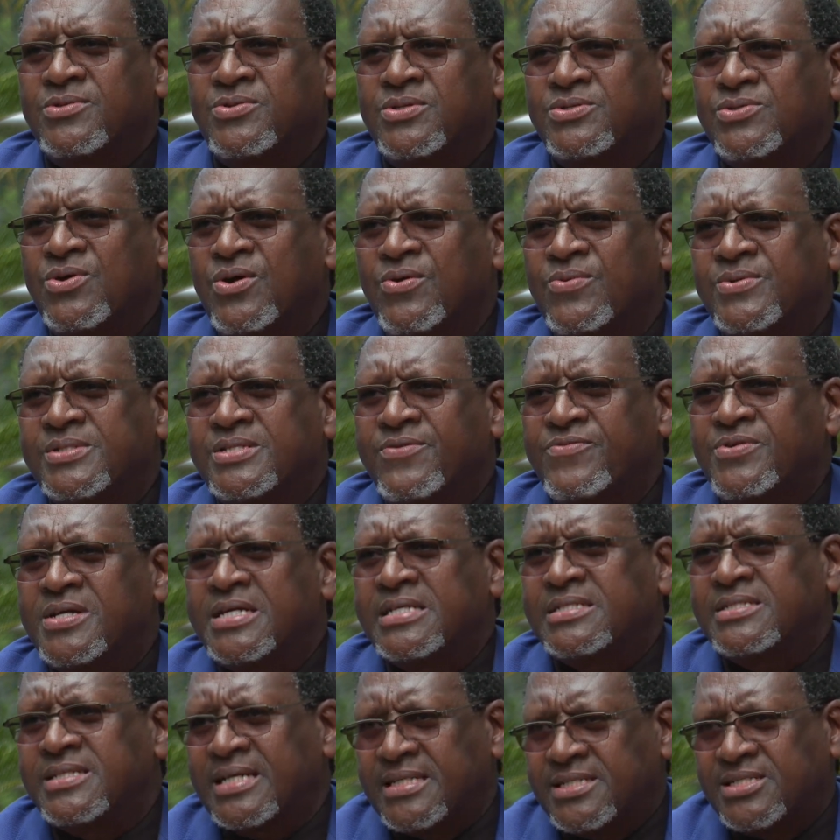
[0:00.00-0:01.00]
It was always a
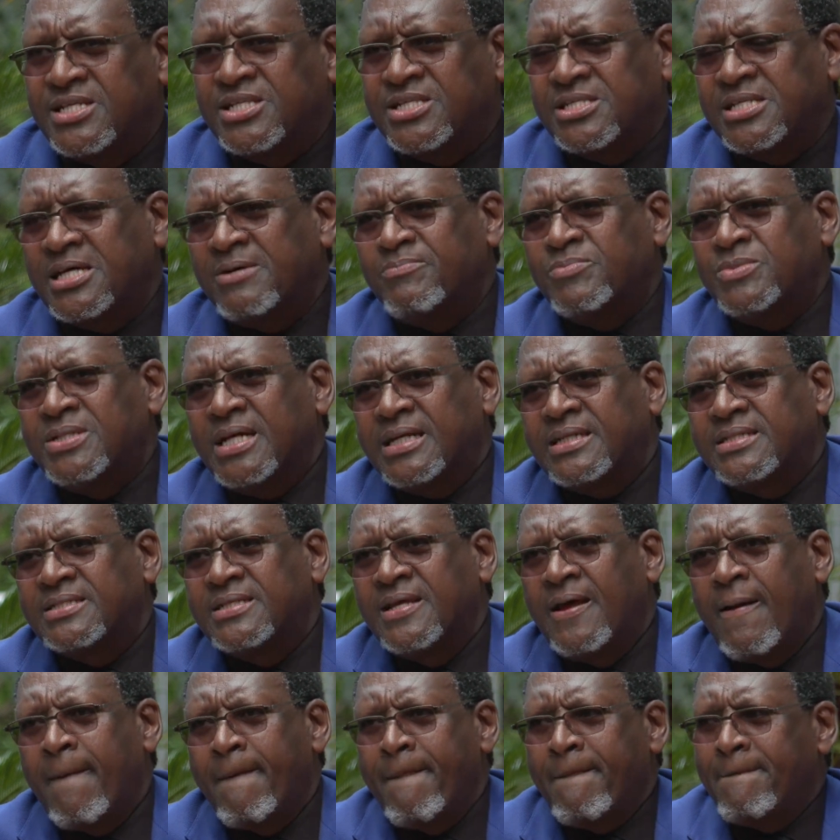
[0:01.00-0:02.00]
very touchy
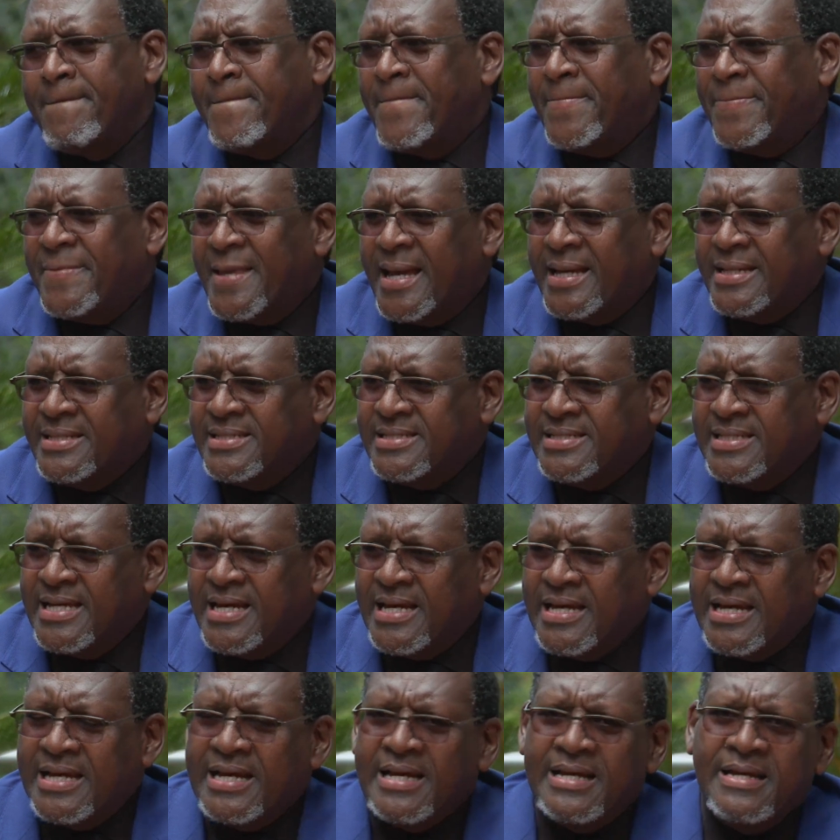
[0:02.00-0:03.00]
subject. And
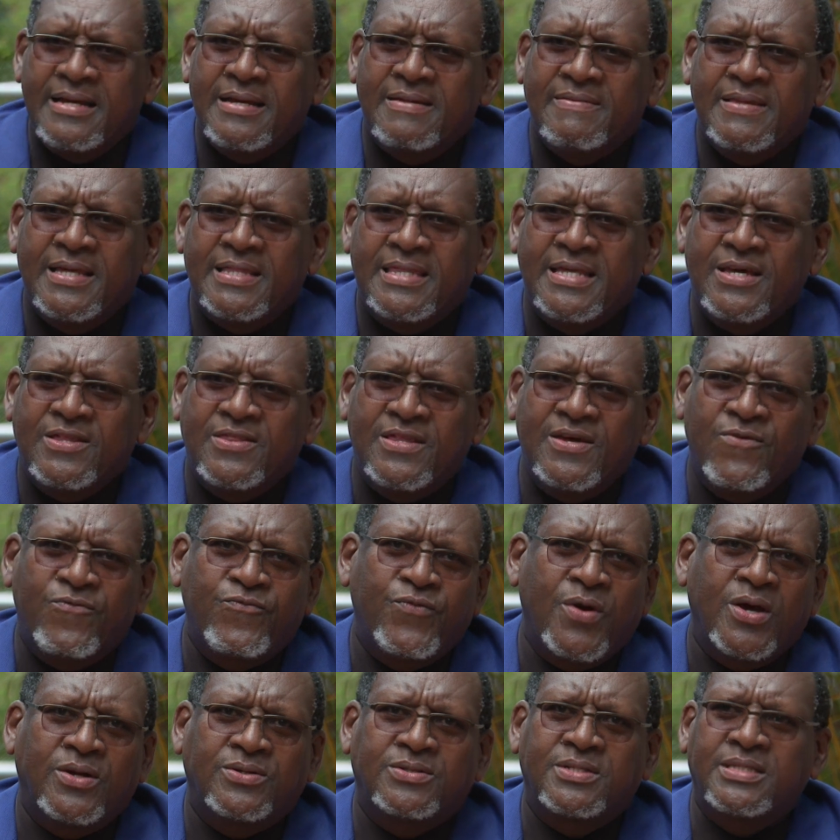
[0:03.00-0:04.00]
they
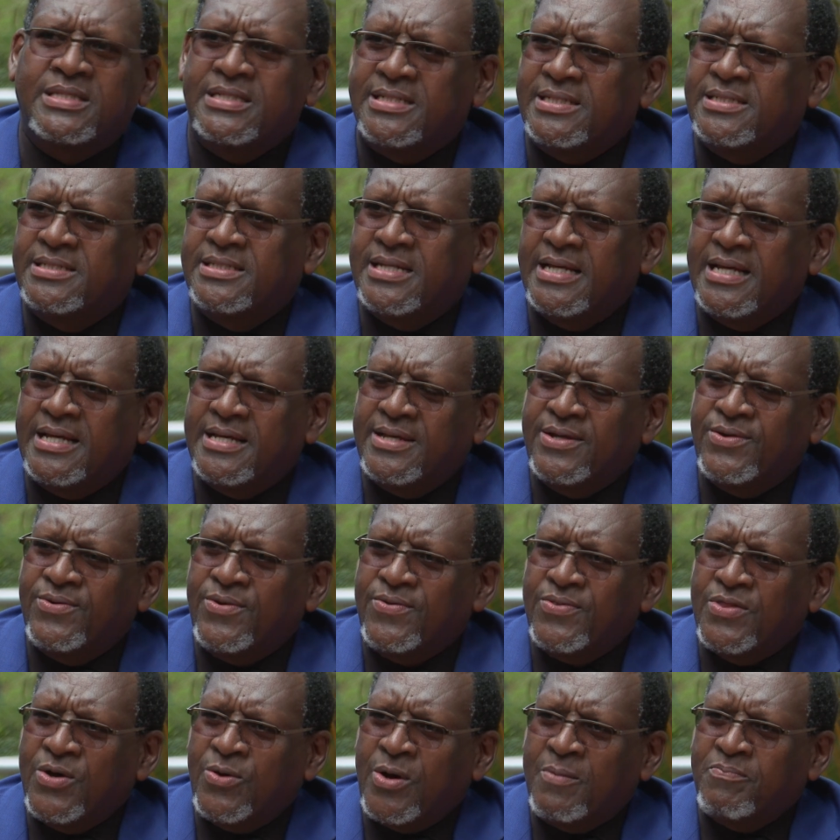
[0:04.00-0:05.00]
felt that you
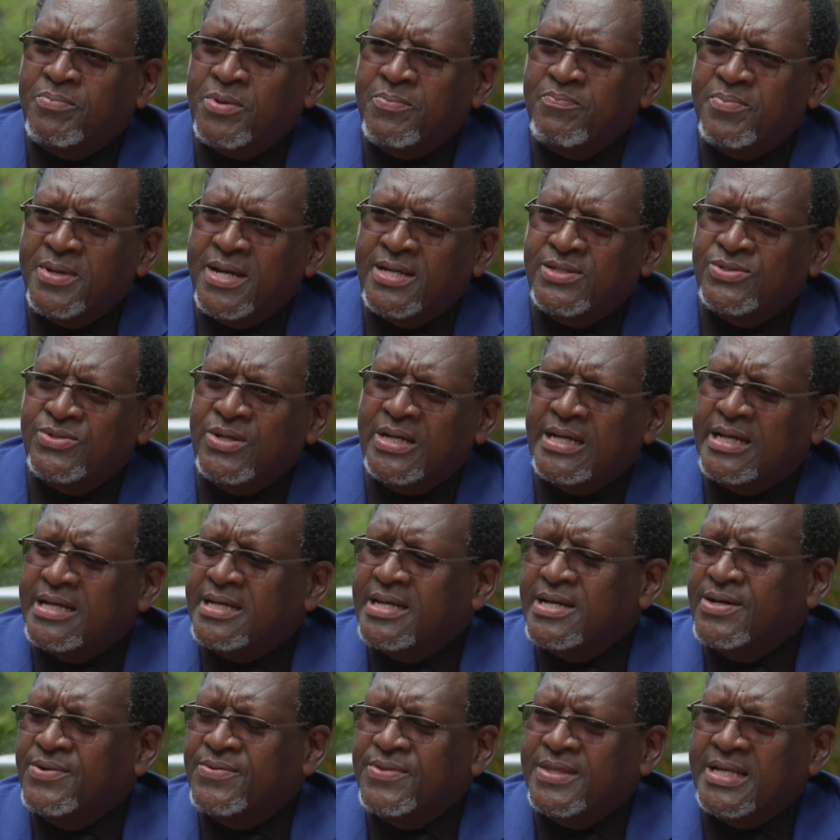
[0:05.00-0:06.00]
know, they were prepared to lay
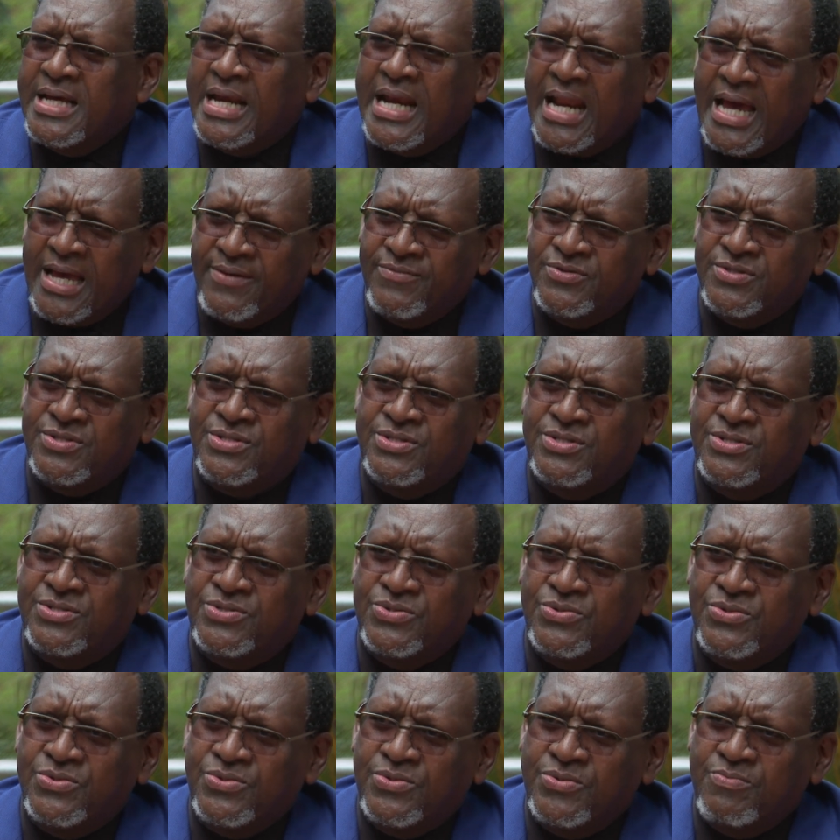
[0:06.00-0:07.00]
down their lives
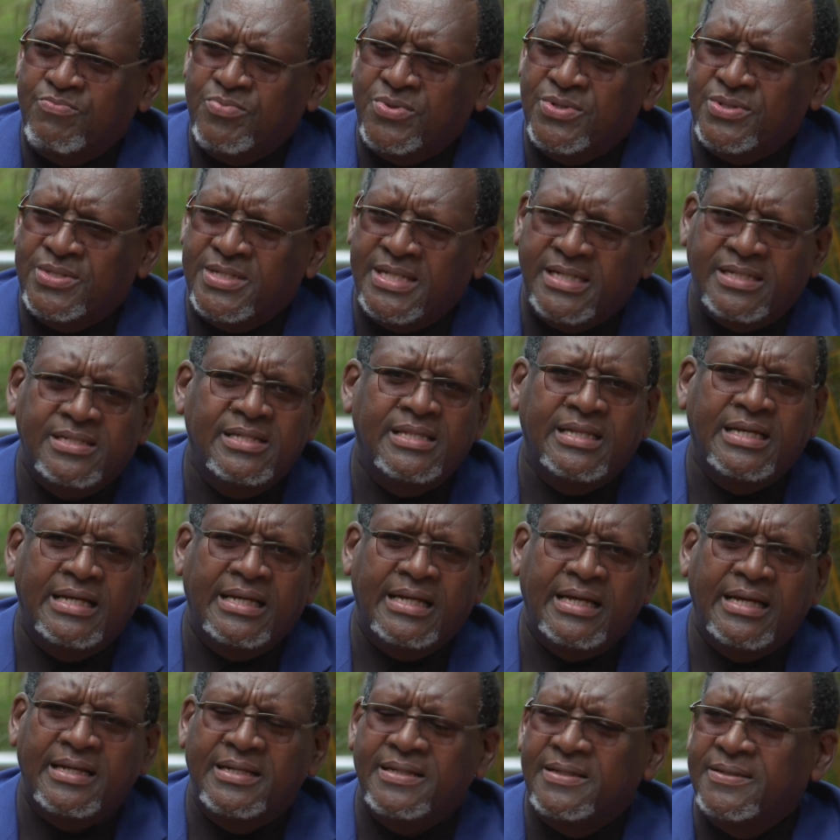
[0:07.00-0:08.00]
to protect their
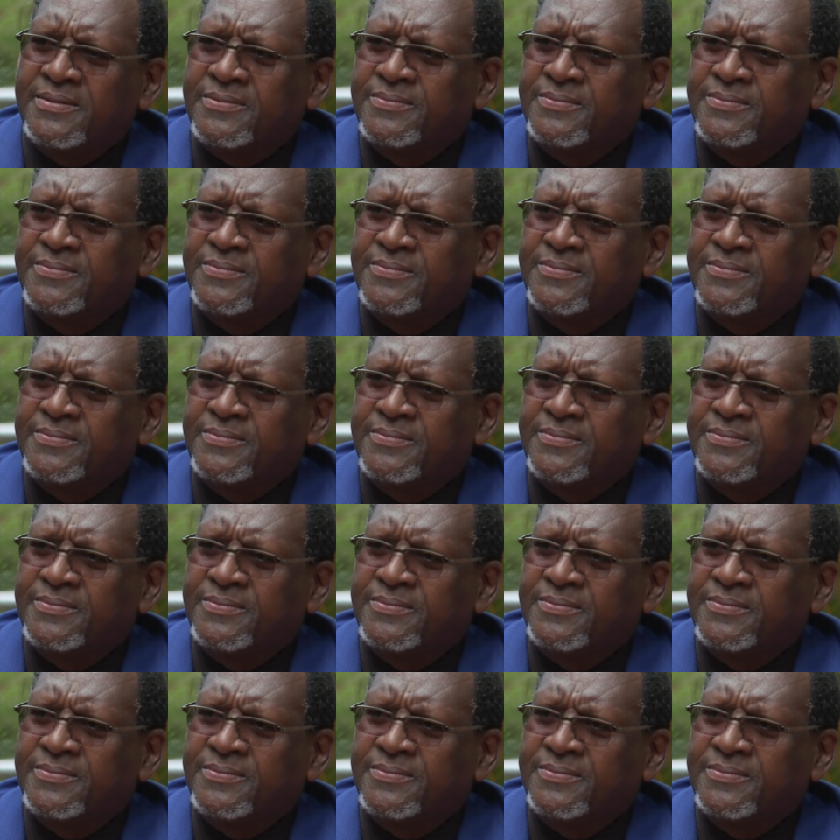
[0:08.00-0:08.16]
land.